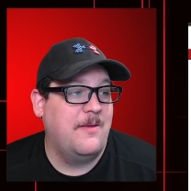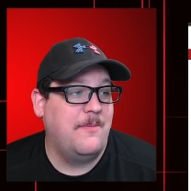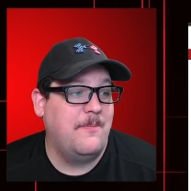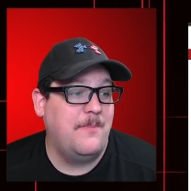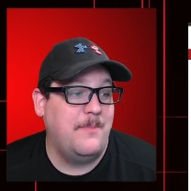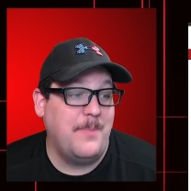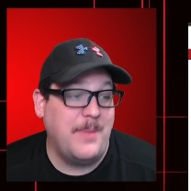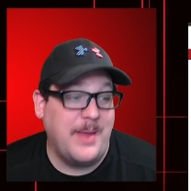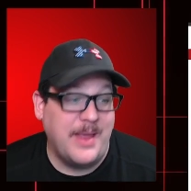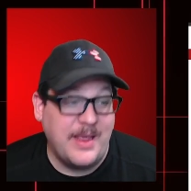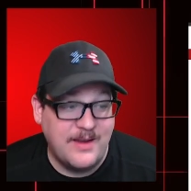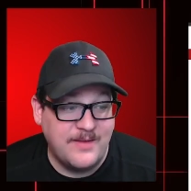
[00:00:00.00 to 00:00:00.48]

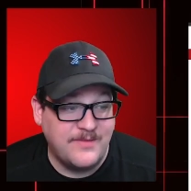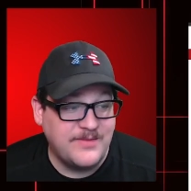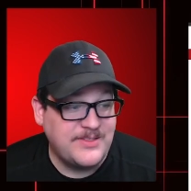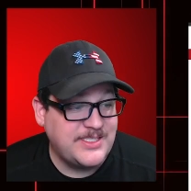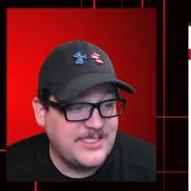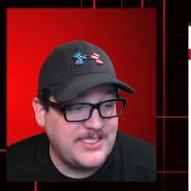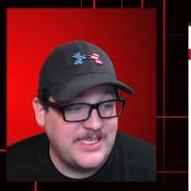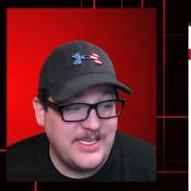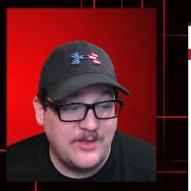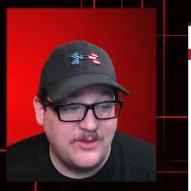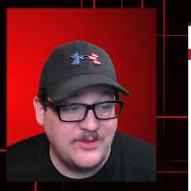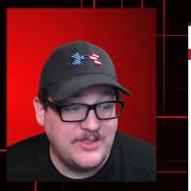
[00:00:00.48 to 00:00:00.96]
Man of
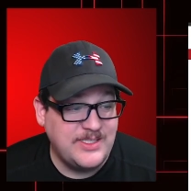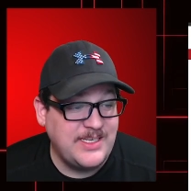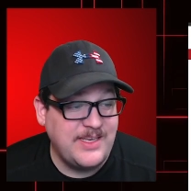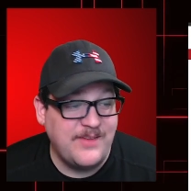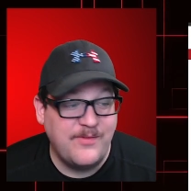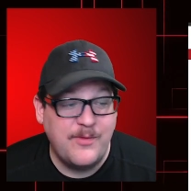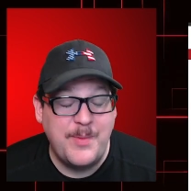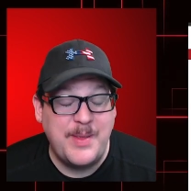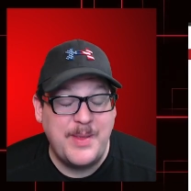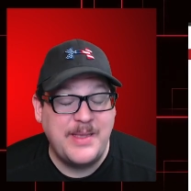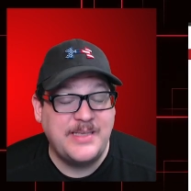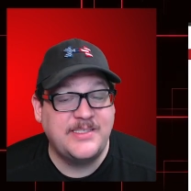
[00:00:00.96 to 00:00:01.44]
Steel didn't
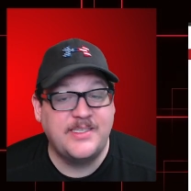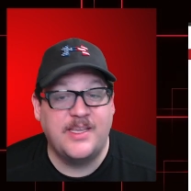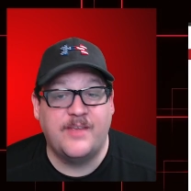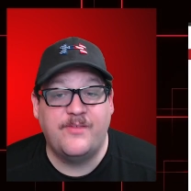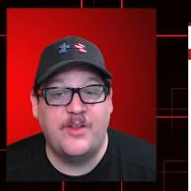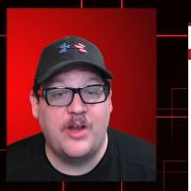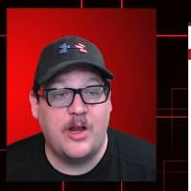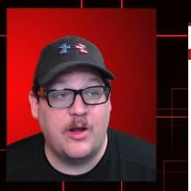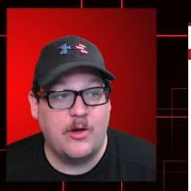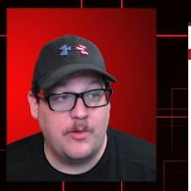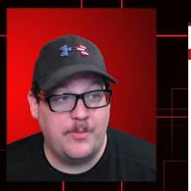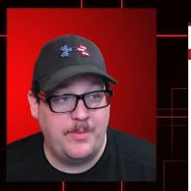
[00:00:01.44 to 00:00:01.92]
even make
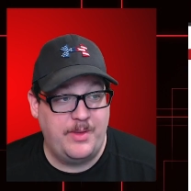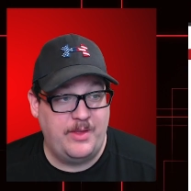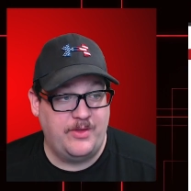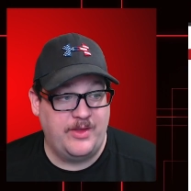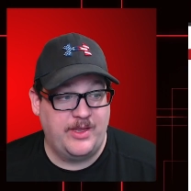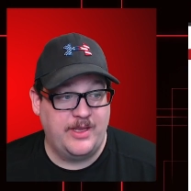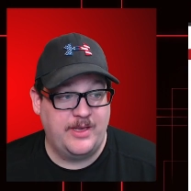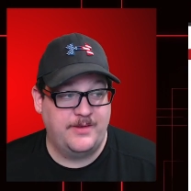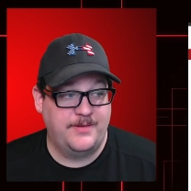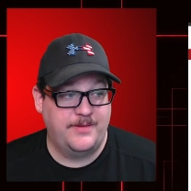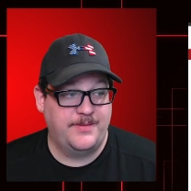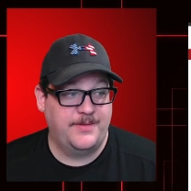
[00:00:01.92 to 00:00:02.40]
$700 million.